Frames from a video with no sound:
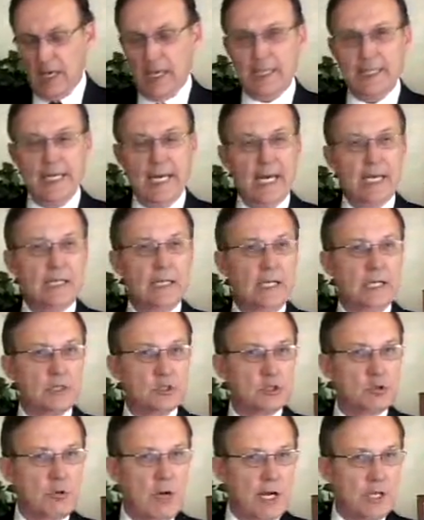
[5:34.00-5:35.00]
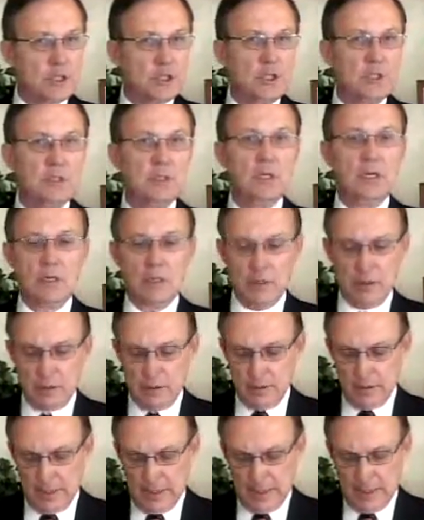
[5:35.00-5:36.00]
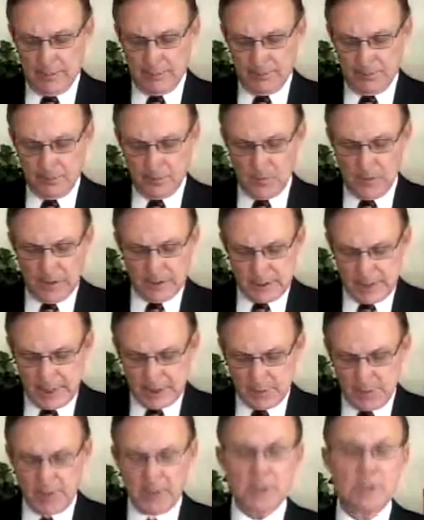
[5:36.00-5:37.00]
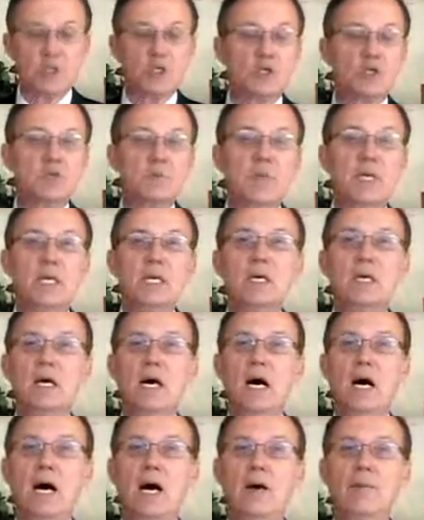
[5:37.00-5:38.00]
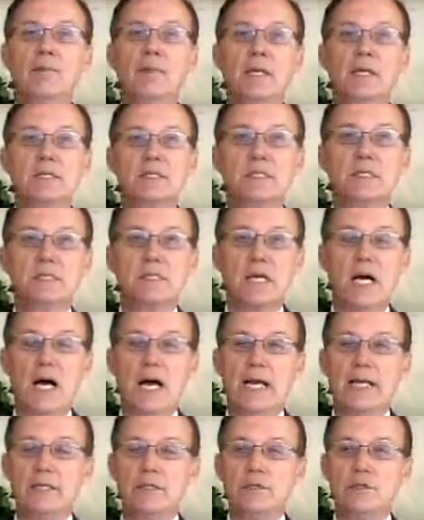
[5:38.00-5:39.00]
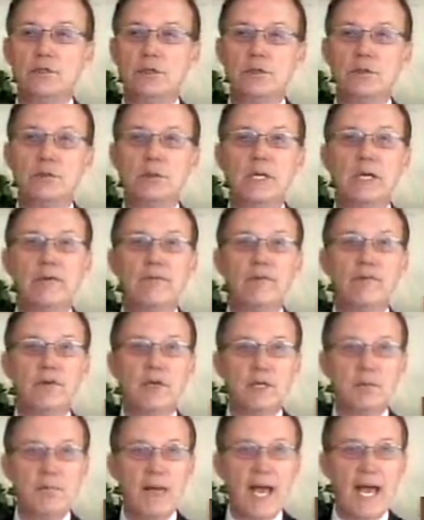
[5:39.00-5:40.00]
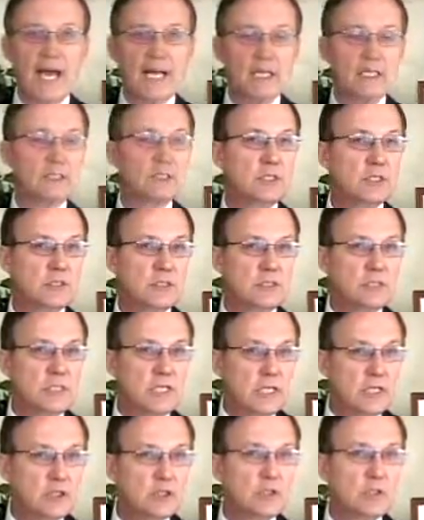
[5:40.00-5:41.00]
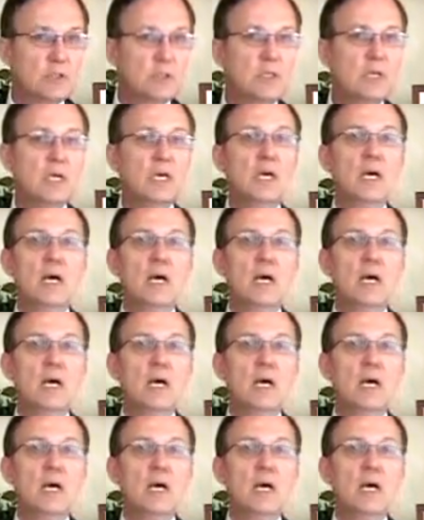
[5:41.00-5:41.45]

Again, instruction or assessment, is designed to give feedback to the teacher